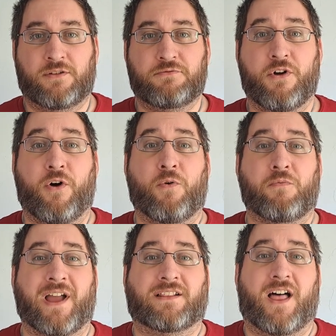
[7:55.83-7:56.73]
"No,
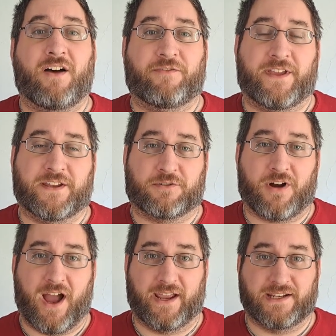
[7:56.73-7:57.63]
my love," he
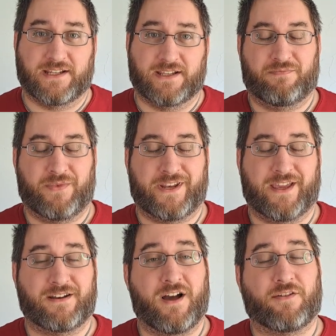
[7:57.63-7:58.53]
cried. But he
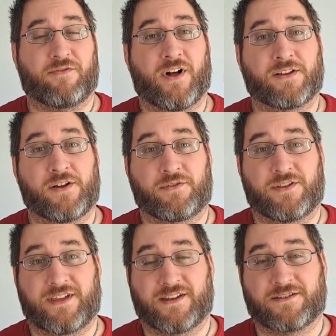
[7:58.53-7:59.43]
had not followed the